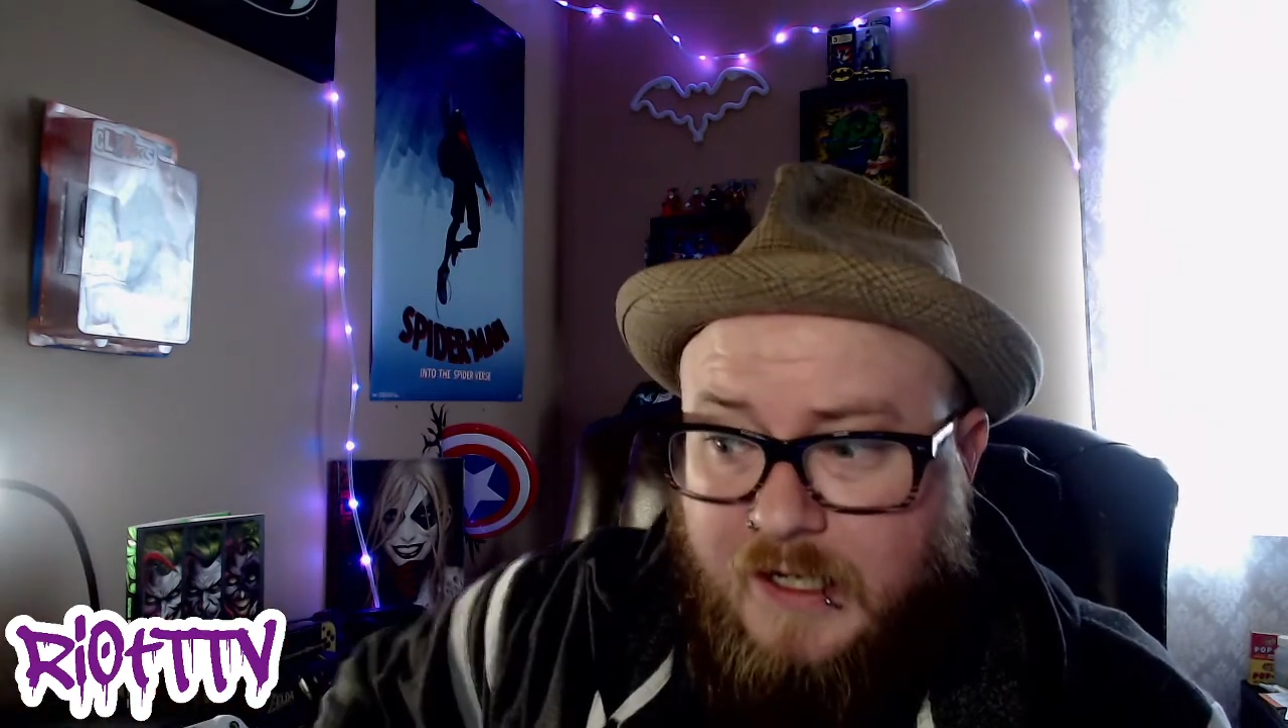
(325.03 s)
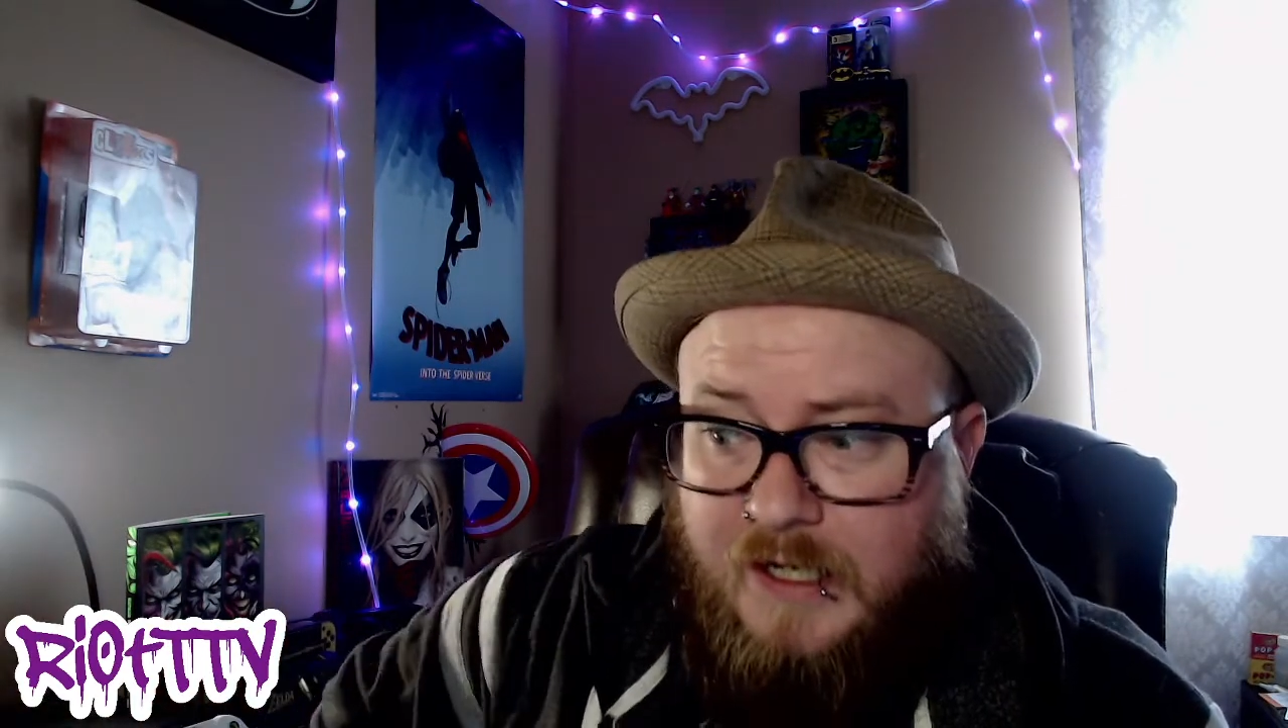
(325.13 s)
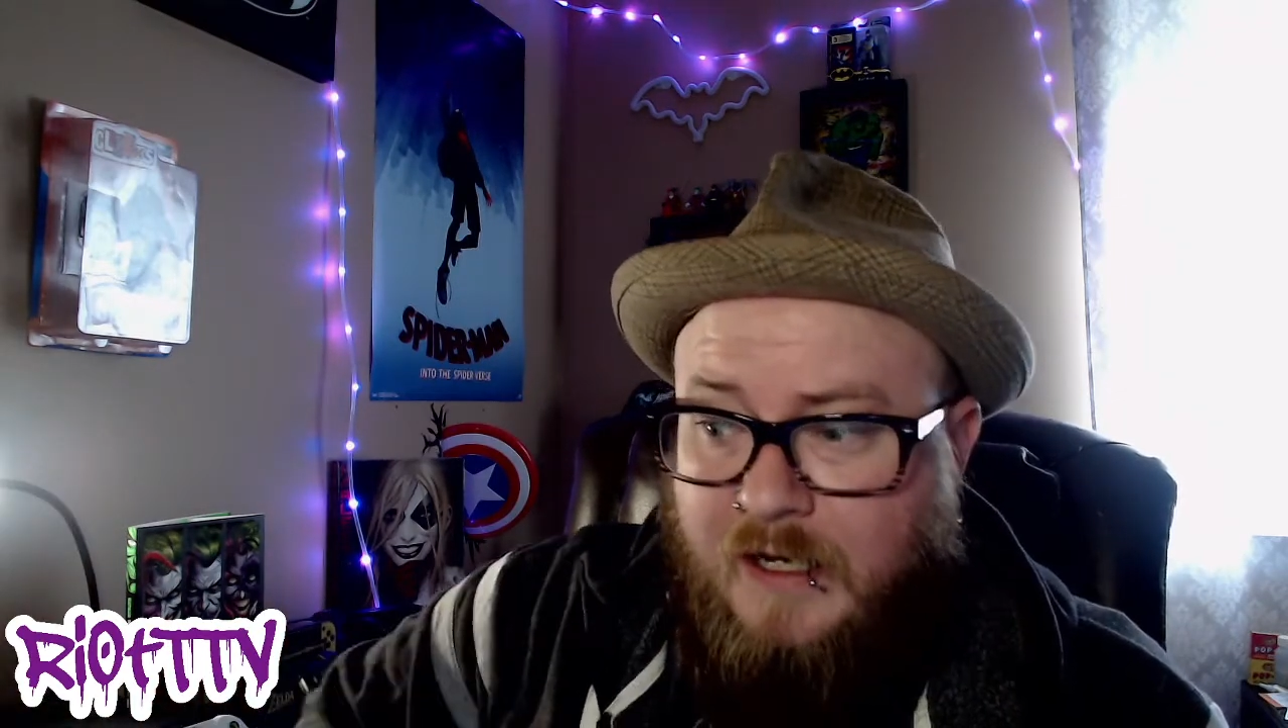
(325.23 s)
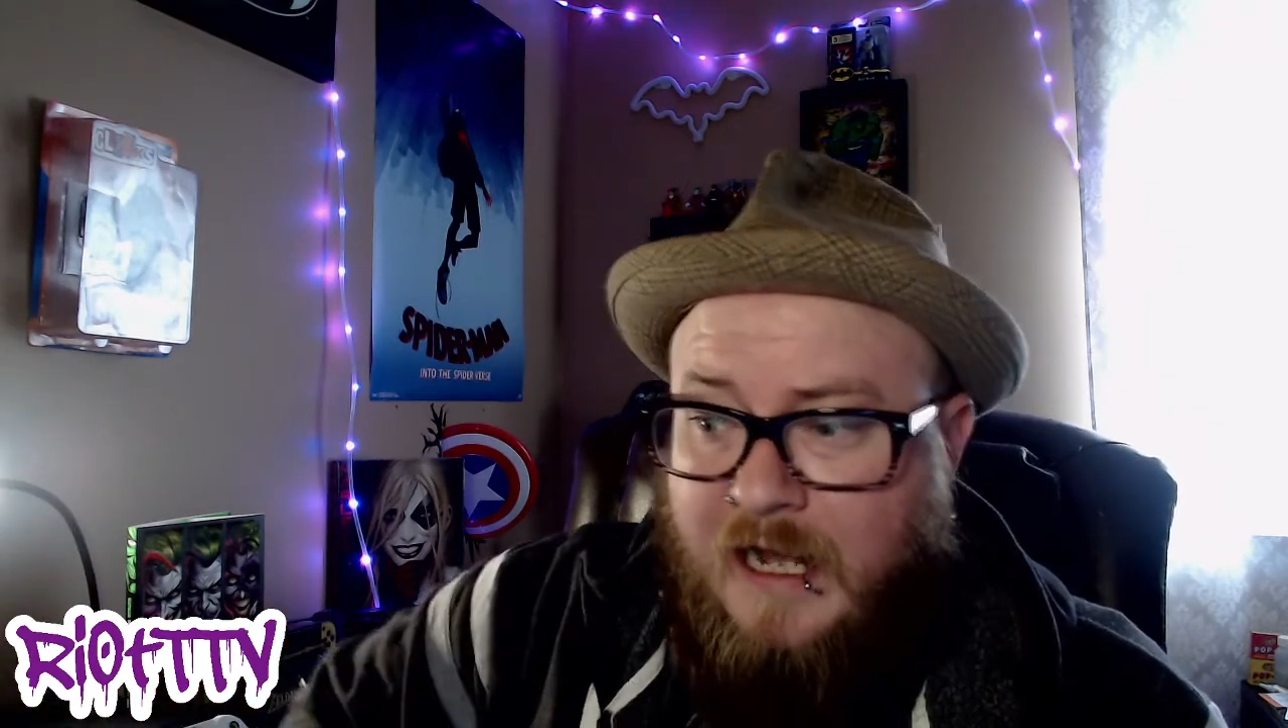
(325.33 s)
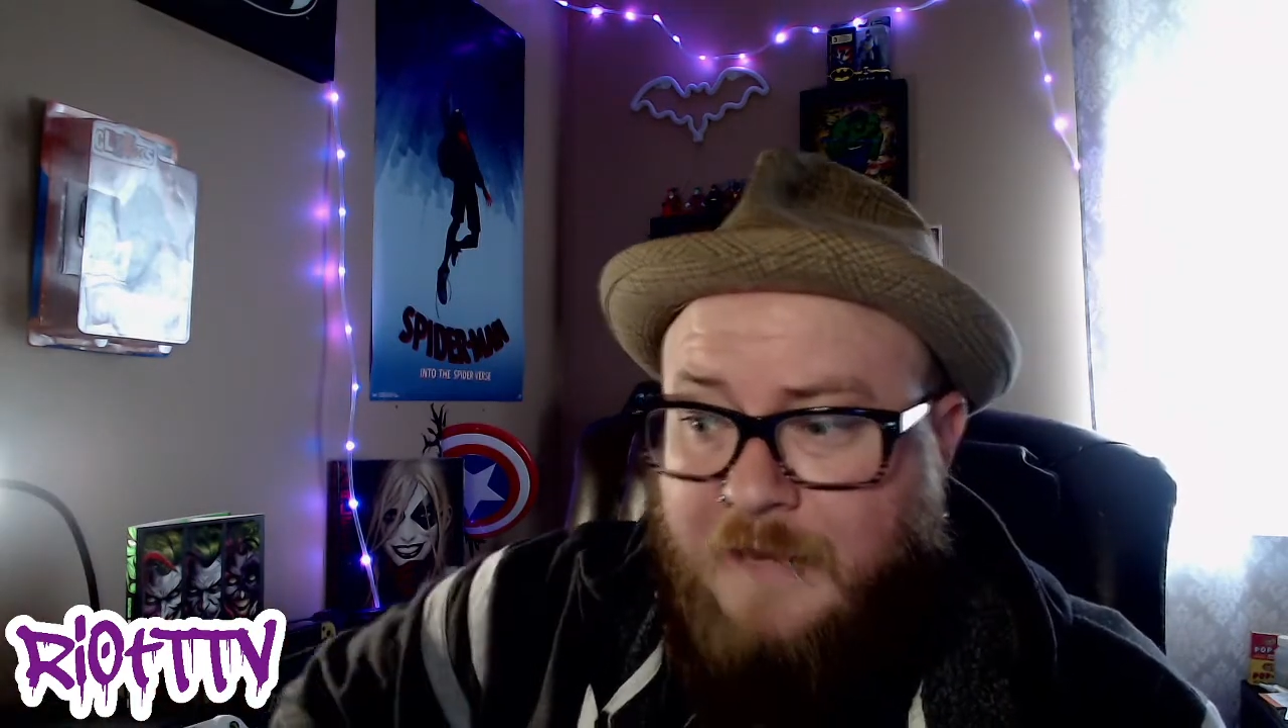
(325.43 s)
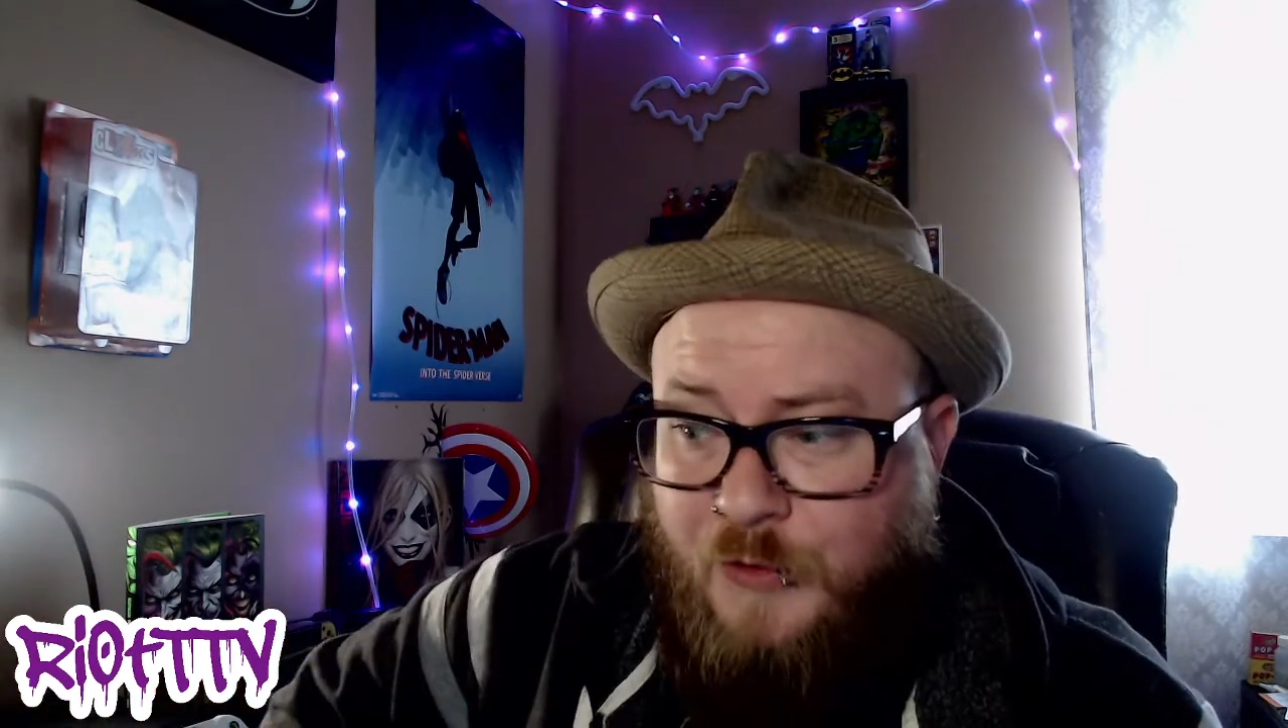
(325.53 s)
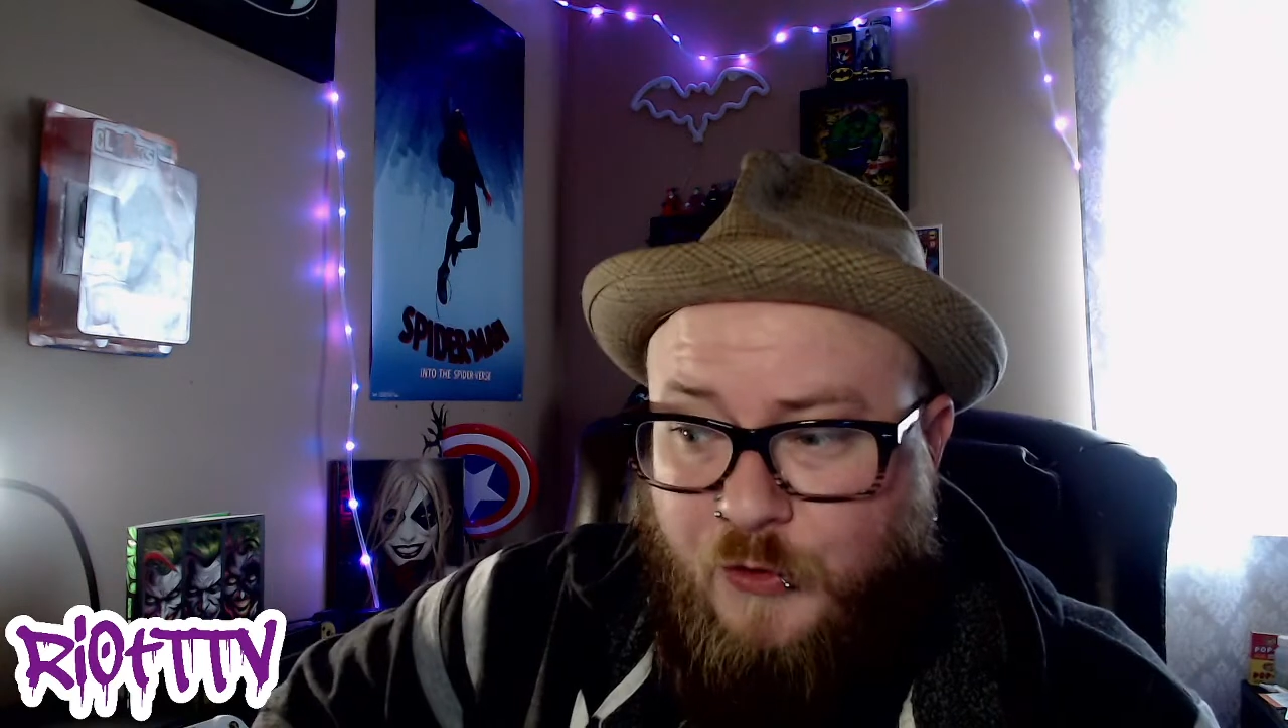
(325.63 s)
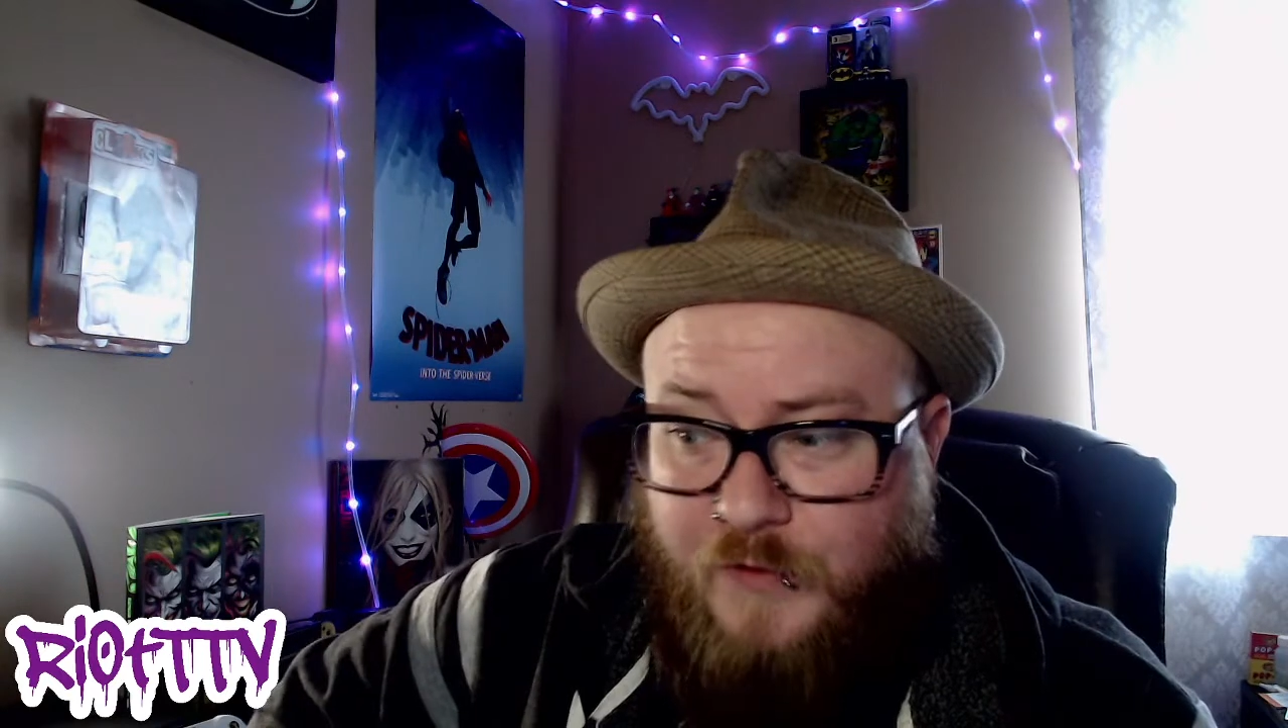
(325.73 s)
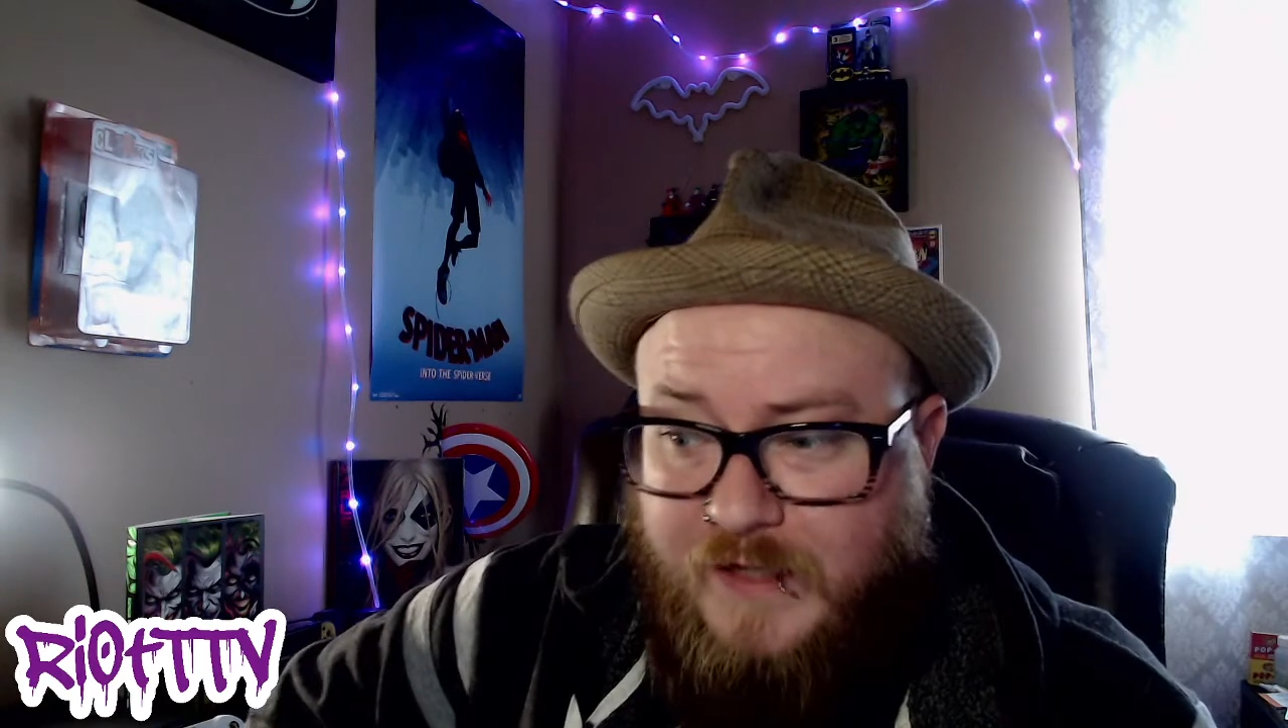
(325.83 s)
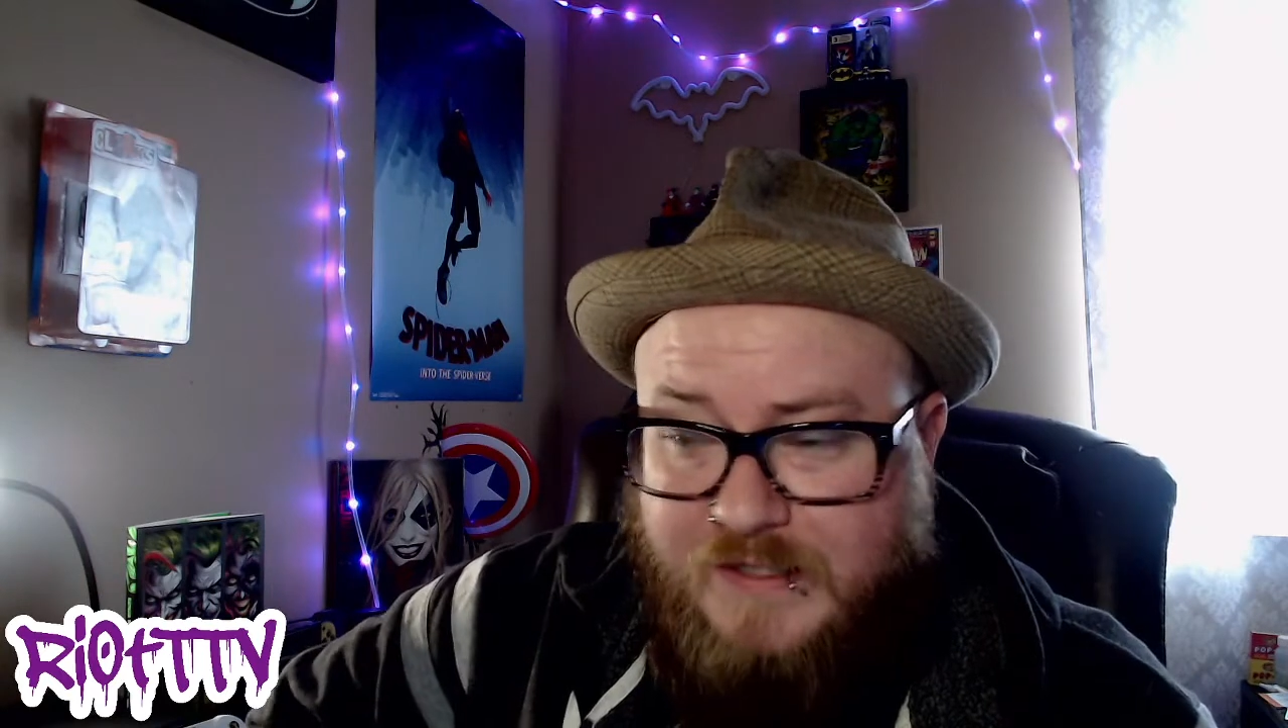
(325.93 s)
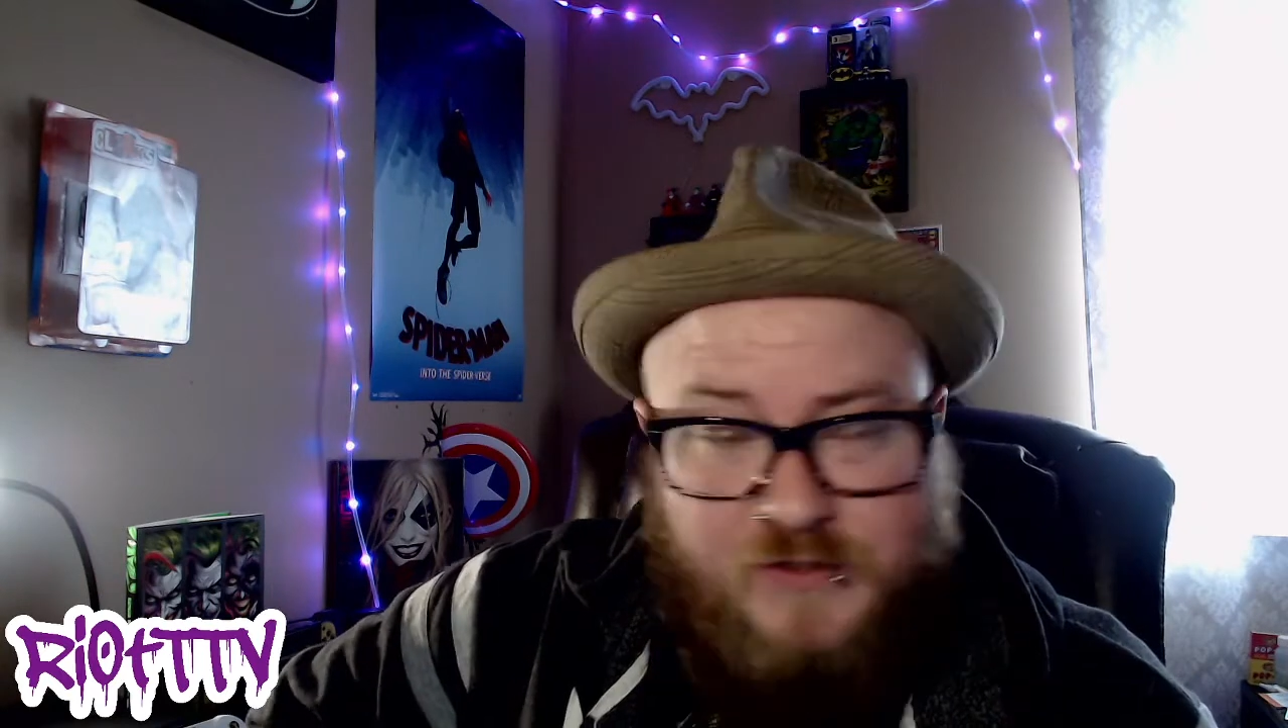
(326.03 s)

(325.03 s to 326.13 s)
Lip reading: I'm new to these